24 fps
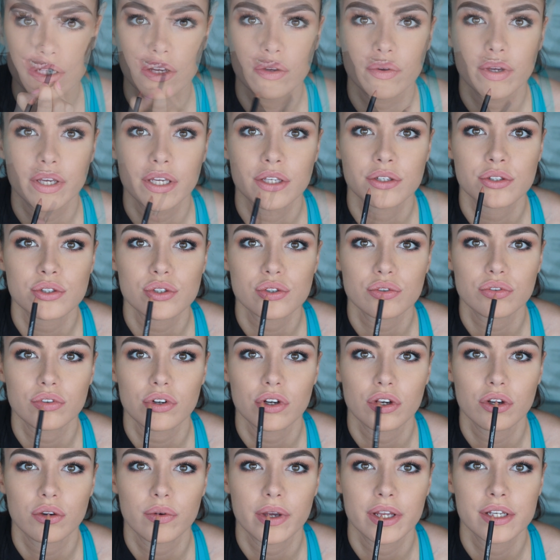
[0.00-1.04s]
Now in
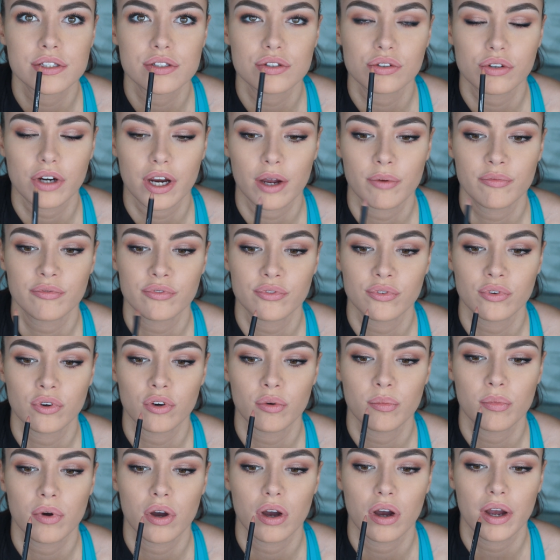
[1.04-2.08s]
true Instagram
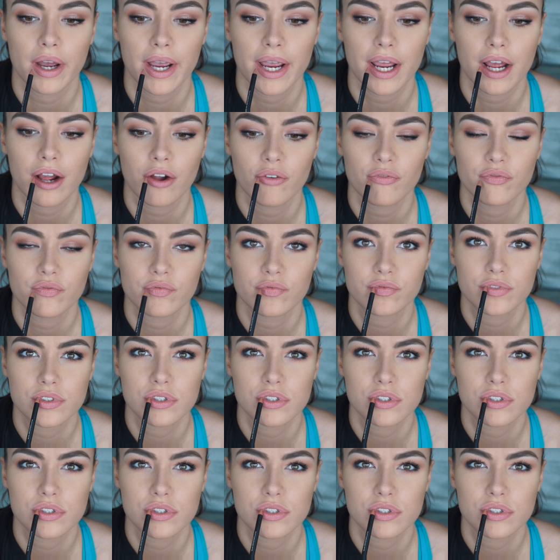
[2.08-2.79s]
form, I have